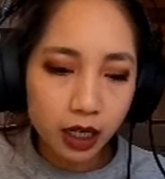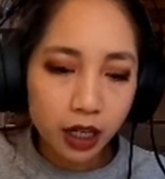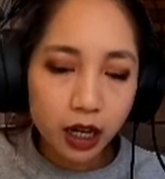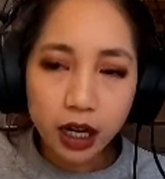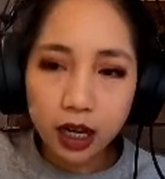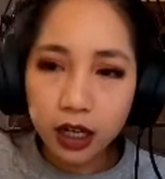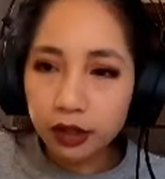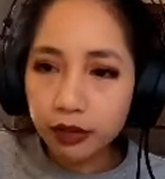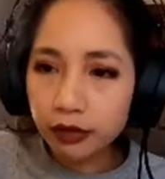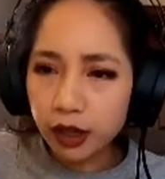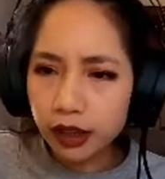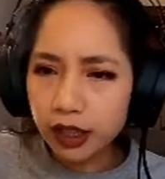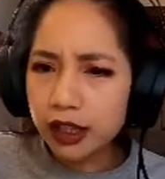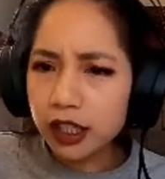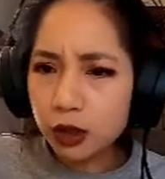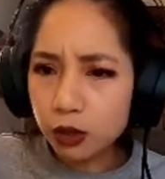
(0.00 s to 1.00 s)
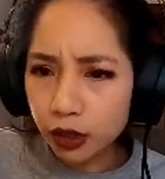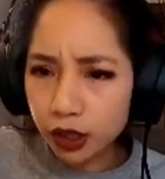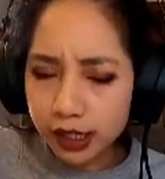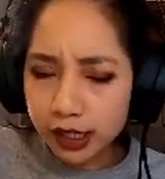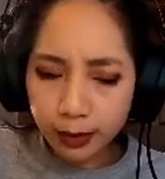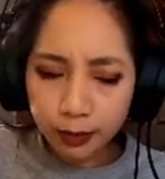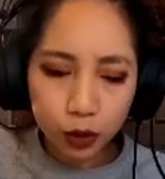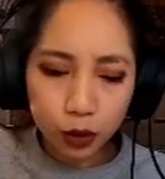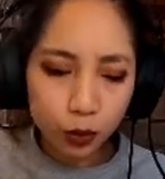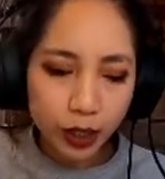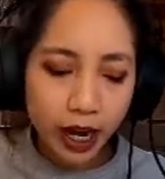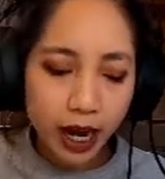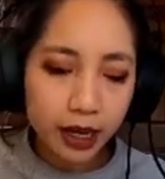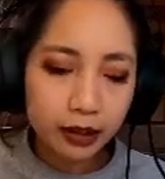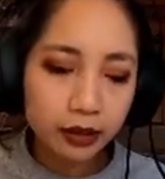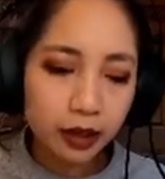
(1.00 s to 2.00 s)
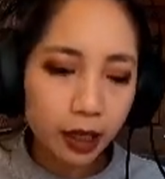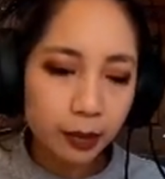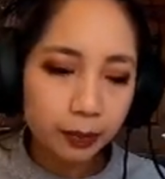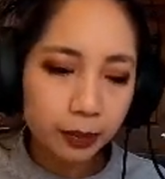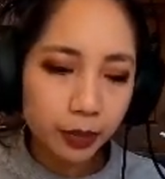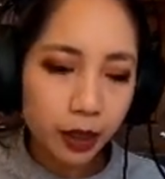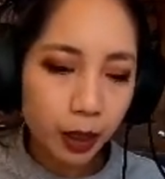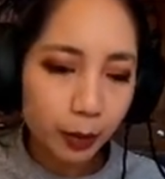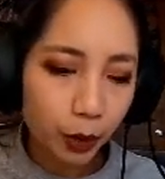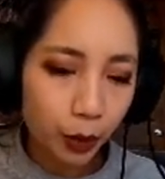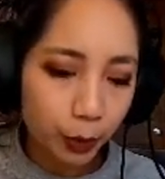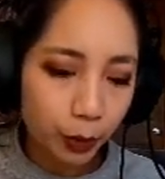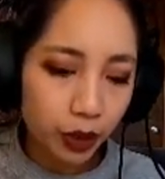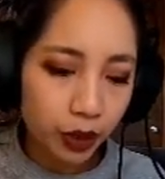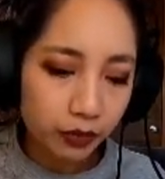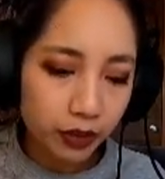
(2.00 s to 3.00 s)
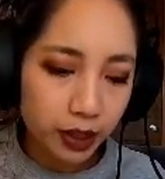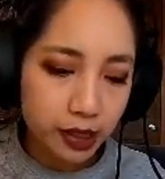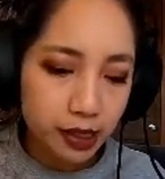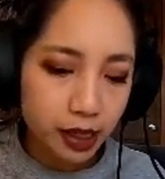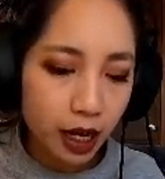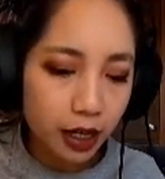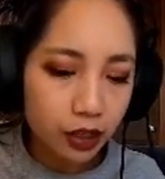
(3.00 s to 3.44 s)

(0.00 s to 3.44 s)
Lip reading: I think these were the examples we had up on the previous slide.